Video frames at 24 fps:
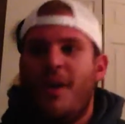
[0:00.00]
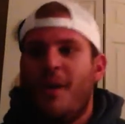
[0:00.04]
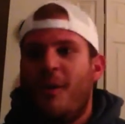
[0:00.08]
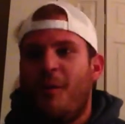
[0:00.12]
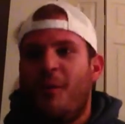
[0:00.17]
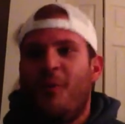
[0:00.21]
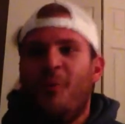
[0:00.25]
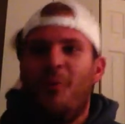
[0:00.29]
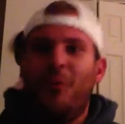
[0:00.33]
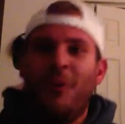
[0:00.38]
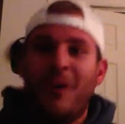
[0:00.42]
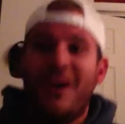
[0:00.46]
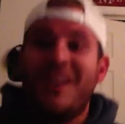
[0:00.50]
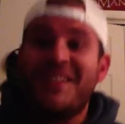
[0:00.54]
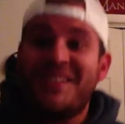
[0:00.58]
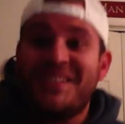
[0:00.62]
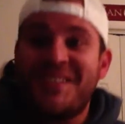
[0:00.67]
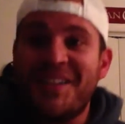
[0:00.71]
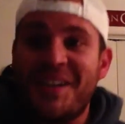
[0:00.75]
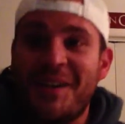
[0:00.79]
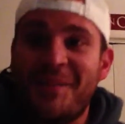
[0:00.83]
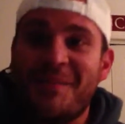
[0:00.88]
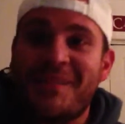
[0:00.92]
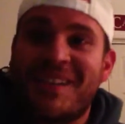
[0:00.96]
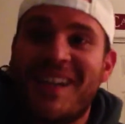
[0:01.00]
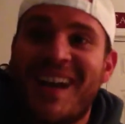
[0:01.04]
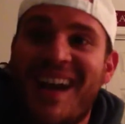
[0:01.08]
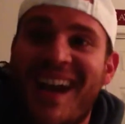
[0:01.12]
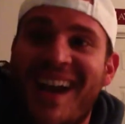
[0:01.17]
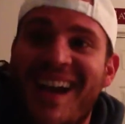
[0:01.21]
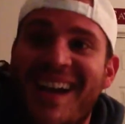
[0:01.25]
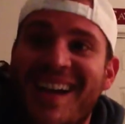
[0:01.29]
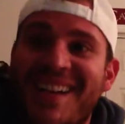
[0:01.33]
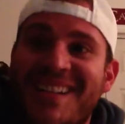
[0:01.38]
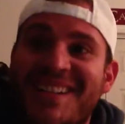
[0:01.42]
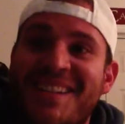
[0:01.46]
What's up
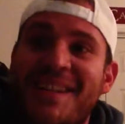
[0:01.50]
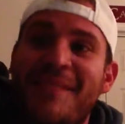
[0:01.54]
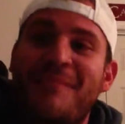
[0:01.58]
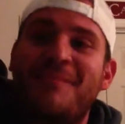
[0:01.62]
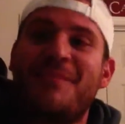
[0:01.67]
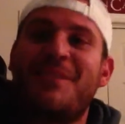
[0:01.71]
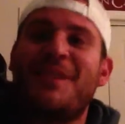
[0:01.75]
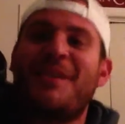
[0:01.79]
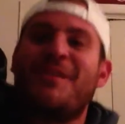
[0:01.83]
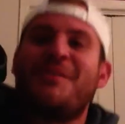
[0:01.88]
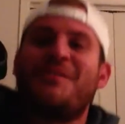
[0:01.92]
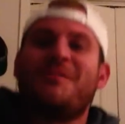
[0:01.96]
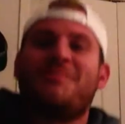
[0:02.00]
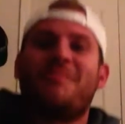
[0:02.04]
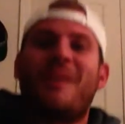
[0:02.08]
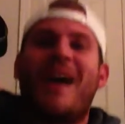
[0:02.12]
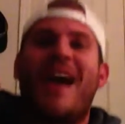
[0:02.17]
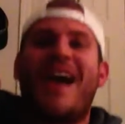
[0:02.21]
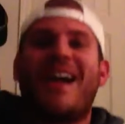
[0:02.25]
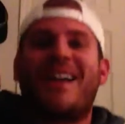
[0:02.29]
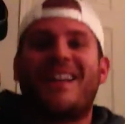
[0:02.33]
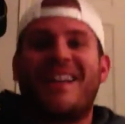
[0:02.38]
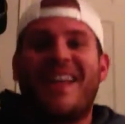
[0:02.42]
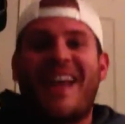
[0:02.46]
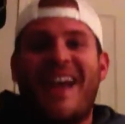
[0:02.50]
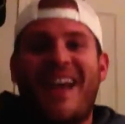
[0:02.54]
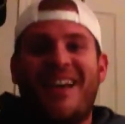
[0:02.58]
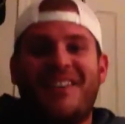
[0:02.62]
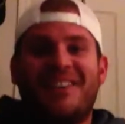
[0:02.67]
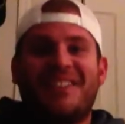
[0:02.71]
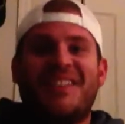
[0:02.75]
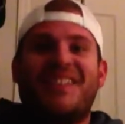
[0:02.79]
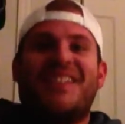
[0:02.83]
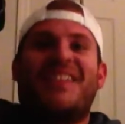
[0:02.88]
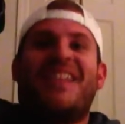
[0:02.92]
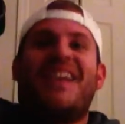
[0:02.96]
guys, M Jones back in the
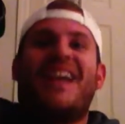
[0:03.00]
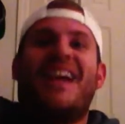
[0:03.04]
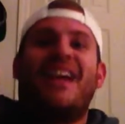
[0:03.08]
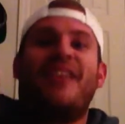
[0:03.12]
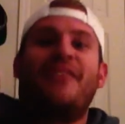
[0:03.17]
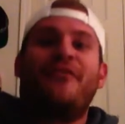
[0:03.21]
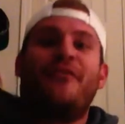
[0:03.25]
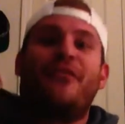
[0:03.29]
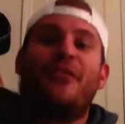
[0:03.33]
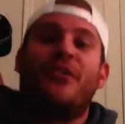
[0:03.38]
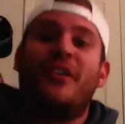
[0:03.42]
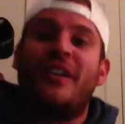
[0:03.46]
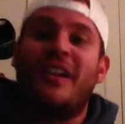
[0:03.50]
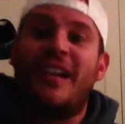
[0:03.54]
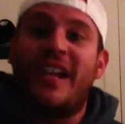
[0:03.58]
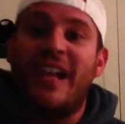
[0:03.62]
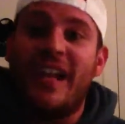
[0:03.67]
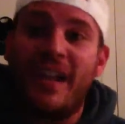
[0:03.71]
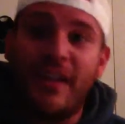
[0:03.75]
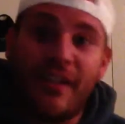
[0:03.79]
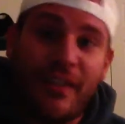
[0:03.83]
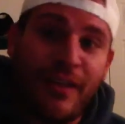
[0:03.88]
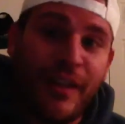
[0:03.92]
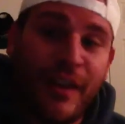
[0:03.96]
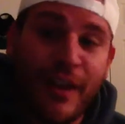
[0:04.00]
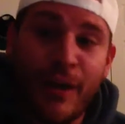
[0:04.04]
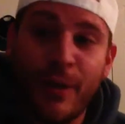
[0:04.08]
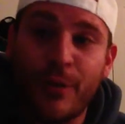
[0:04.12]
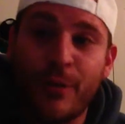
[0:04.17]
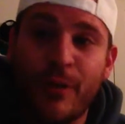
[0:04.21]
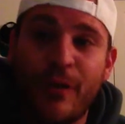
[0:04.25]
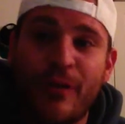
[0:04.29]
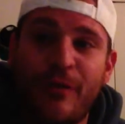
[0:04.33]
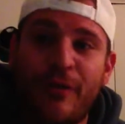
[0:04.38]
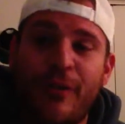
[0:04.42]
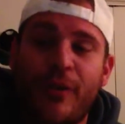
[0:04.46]
house again for an in-theater
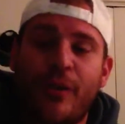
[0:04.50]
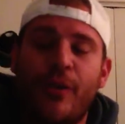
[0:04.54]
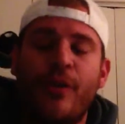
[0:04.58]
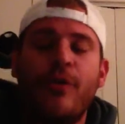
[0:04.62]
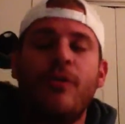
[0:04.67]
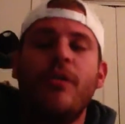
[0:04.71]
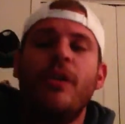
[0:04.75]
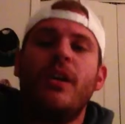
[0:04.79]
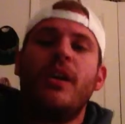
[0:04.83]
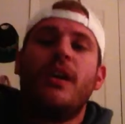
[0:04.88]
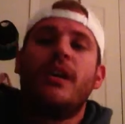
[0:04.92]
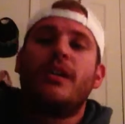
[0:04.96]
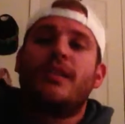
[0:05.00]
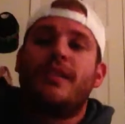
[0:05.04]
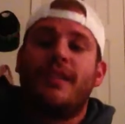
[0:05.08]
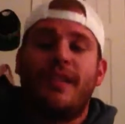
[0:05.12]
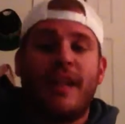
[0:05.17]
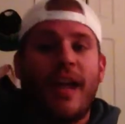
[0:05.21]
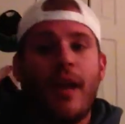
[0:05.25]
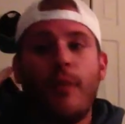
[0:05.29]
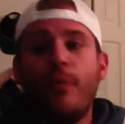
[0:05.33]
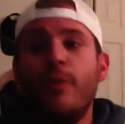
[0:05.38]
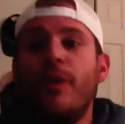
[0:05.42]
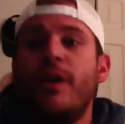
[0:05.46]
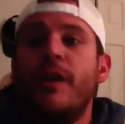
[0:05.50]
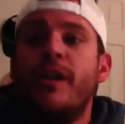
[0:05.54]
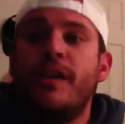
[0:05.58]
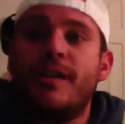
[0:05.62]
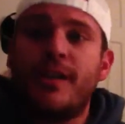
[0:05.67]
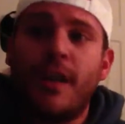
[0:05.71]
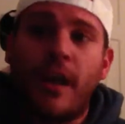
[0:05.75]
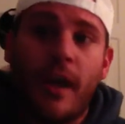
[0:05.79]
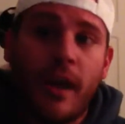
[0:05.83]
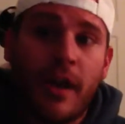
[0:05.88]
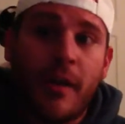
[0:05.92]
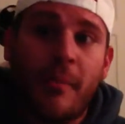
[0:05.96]
review. Tonight we're going to
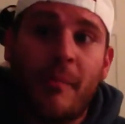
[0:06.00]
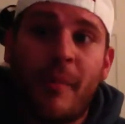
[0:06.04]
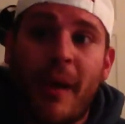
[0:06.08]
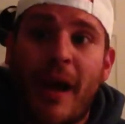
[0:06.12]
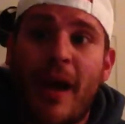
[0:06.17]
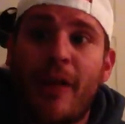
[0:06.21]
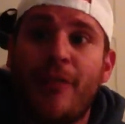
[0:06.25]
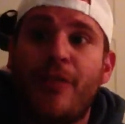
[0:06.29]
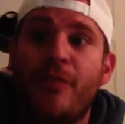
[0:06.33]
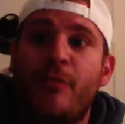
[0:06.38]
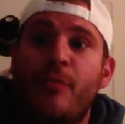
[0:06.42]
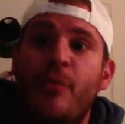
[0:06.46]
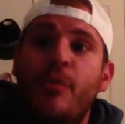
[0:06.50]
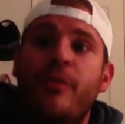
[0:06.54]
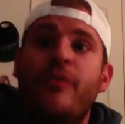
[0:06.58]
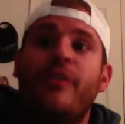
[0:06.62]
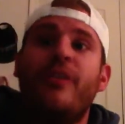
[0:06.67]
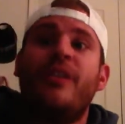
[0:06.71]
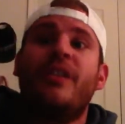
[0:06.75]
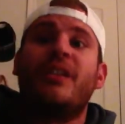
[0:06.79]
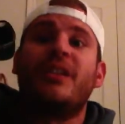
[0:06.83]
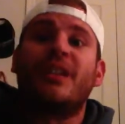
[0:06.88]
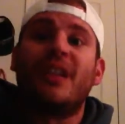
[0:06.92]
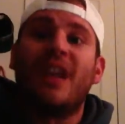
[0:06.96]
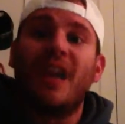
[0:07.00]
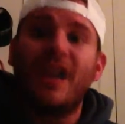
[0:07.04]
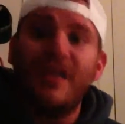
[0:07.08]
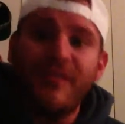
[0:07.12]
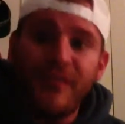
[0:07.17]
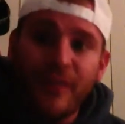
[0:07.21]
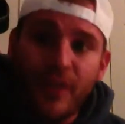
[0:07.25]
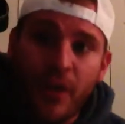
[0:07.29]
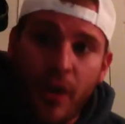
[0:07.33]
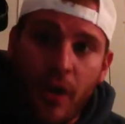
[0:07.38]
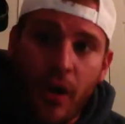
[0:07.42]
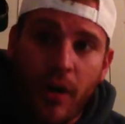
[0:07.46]
talk about the movie The
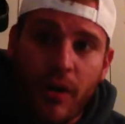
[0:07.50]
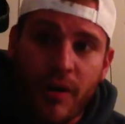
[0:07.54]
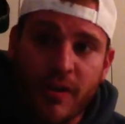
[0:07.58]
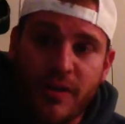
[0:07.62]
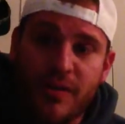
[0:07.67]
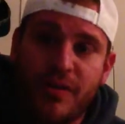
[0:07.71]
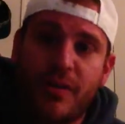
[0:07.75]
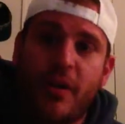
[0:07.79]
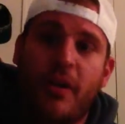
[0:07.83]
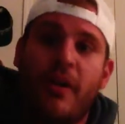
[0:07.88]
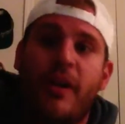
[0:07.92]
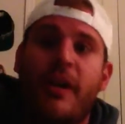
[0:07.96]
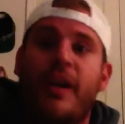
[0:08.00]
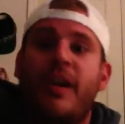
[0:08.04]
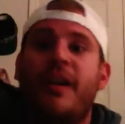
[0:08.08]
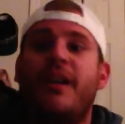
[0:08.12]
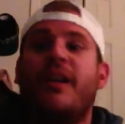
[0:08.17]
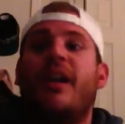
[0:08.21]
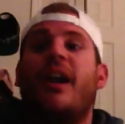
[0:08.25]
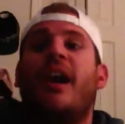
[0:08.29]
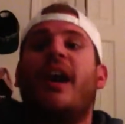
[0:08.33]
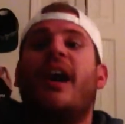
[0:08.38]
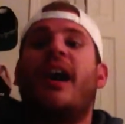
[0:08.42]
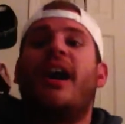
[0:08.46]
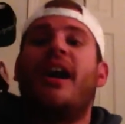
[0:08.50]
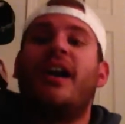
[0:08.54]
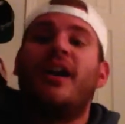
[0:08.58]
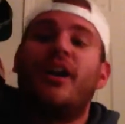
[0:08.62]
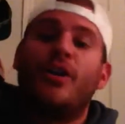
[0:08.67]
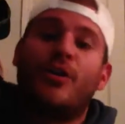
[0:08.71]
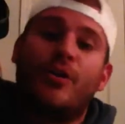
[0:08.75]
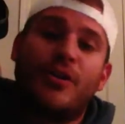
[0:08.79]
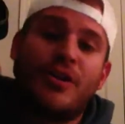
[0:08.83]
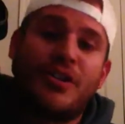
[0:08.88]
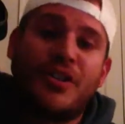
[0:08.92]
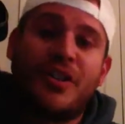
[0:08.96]
Lifeguard starring uh,
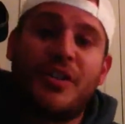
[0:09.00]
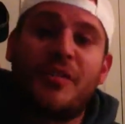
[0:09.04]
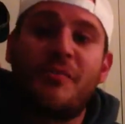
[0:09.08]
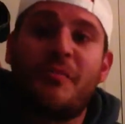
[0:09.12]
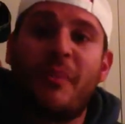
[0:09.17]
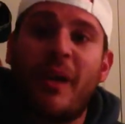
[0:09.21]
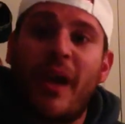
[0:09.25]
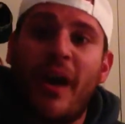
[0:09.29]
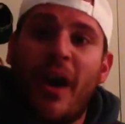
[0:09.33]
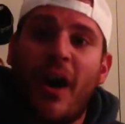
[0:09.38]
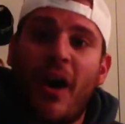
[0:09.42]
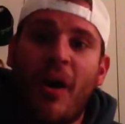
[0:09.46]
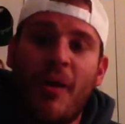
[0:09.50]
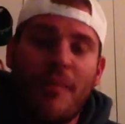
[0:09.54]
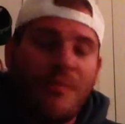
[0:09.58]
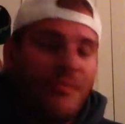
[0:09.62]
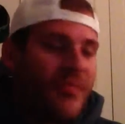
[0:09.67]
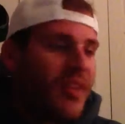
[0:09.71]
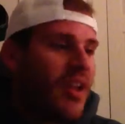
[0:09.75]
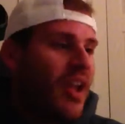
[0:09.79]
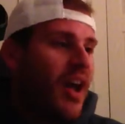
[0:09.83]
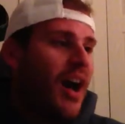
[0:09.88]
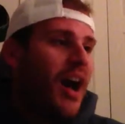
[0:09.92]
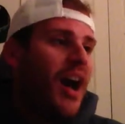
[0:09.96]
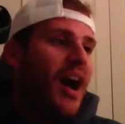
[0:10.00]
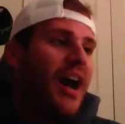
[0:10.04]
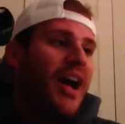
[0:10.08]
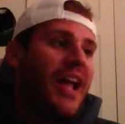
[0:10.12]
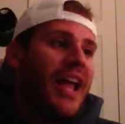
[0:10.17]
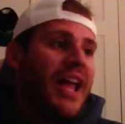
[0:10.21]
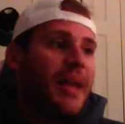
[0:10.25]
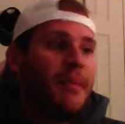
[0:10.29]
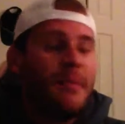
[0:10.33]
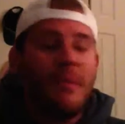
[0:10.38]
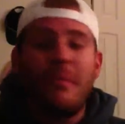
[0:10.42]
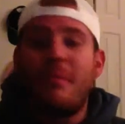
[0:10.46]
Kristen Bell, uh,
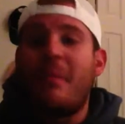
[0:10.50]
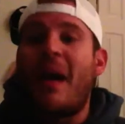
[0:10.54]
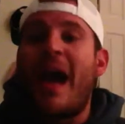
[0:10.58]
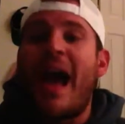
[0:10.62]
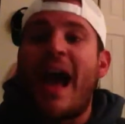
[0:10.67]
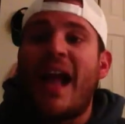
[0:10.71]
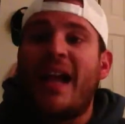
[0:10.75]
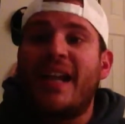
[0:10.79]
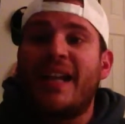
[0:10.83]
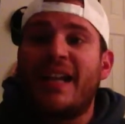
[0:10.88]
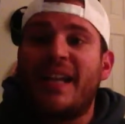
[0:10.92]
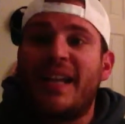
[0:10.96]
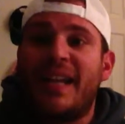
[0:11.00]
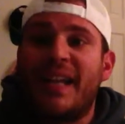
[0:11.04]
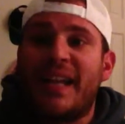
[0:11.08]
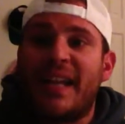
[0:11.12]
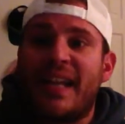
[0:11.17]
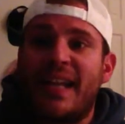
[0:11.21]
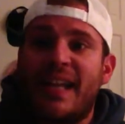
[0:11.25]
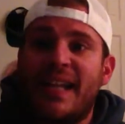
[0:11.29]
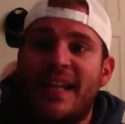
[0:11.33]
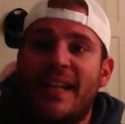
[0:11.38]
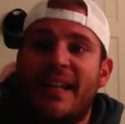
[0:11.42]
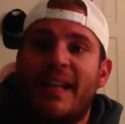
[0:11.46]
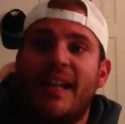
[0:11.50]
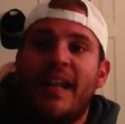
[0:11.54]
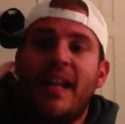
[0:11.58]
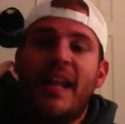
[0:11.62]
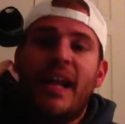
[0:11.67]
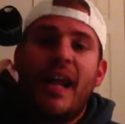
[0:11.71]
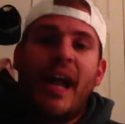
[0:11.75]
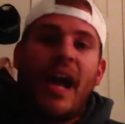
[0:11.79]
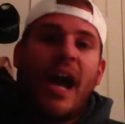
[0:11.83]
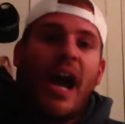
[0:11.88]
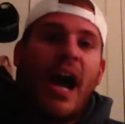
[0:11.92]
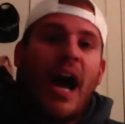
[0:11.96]
Amy Madigan,
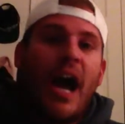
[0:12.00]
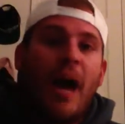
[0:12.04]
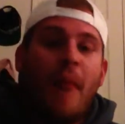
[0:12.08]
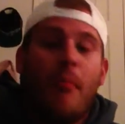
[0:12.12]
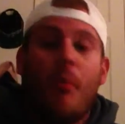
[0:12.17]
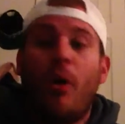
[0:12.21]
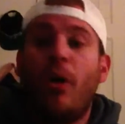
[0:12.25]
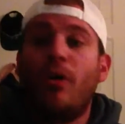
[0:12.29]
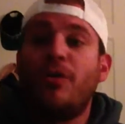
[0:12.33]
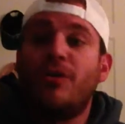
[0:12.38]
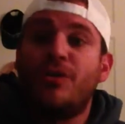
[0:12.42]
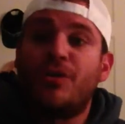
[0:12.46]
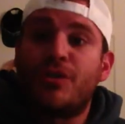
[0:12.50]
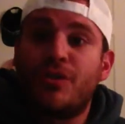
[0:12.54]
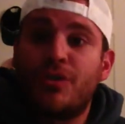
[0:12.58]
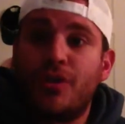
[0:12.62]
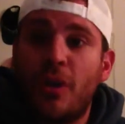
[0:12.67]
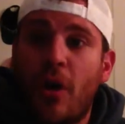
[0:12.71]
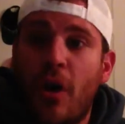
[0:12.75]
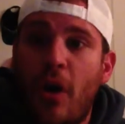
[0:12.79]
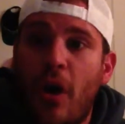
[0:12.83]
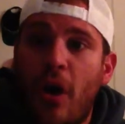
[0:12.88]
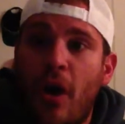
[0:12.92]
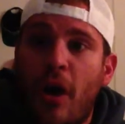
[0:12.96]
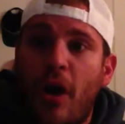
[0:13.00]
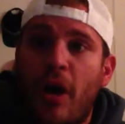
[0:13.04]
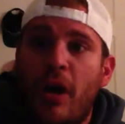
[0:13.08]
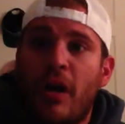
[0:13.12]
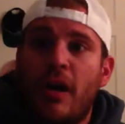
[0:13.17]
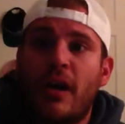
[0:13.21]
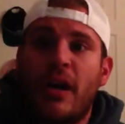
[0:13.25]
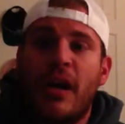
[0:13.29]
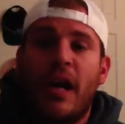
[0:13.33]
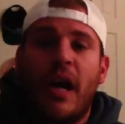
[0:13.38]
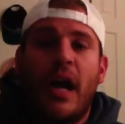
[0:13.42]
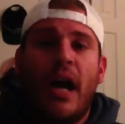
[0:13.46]
uh, Martin
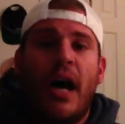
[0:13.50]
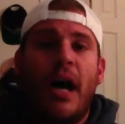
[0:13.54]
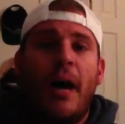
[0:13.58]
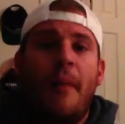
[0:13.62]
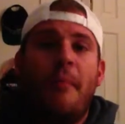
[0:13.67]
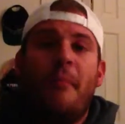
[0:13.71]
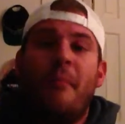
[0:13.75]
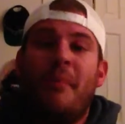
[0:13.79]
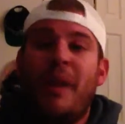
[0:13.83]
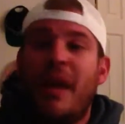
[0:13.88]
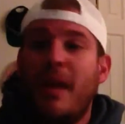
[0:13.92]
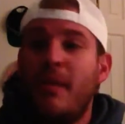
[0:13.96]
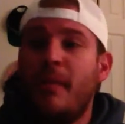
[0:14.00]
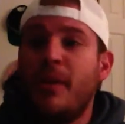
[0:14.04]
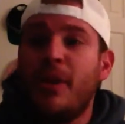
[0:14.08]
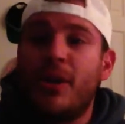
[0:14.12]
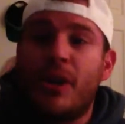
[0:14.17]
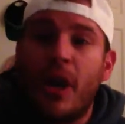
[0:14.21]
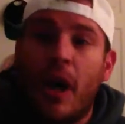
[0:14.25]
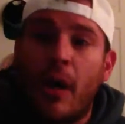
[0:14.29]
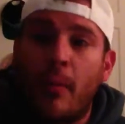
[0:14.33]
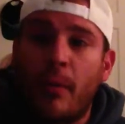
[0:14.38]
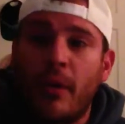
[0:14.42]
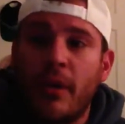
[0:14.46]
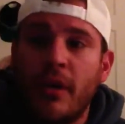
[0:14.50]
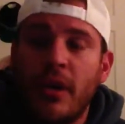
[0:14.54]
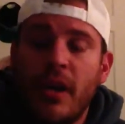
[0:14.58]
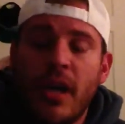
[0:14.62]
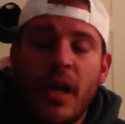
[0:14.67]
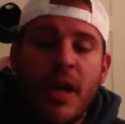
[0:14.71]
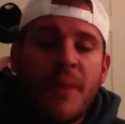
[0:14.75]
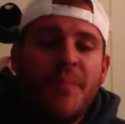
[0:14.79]
Starr, um, Mamie Gummer.